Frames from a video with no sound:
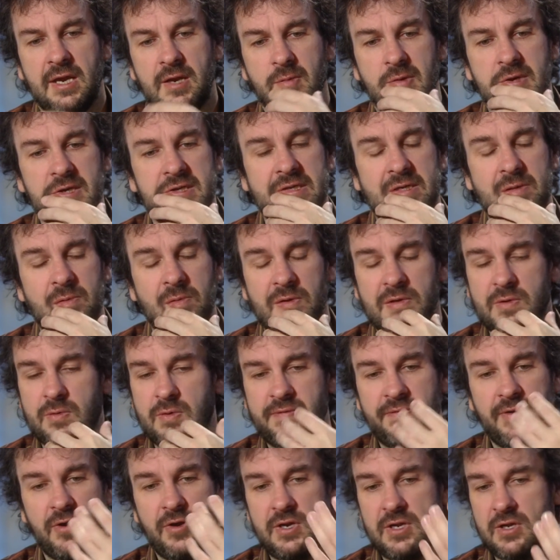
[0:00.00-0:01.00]
And we said, well,
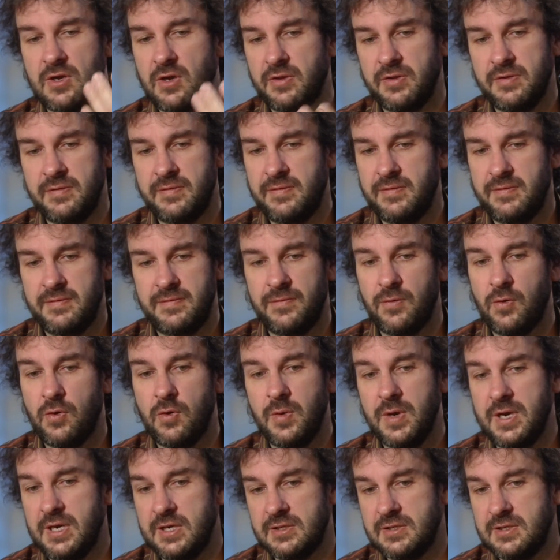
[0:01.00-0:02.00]
we've only got 4
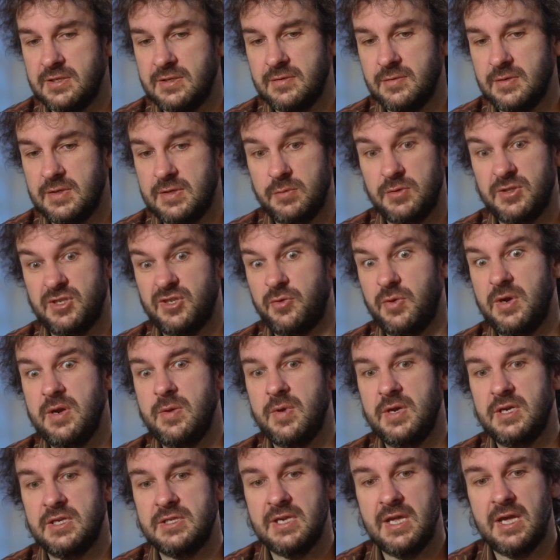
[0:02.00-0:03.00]
weeks. Well, there was 3
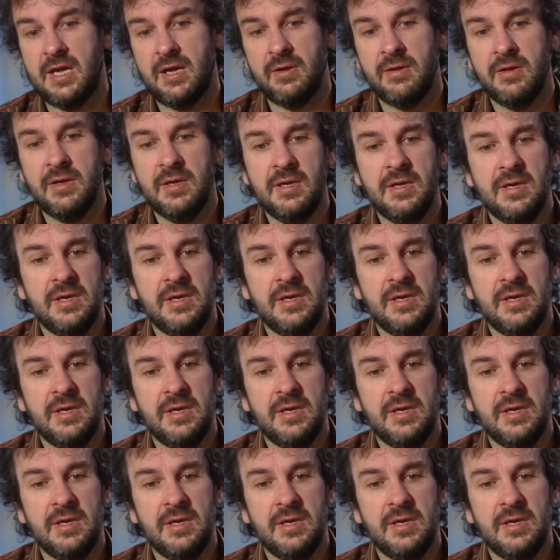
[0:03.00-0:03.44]
weeks now.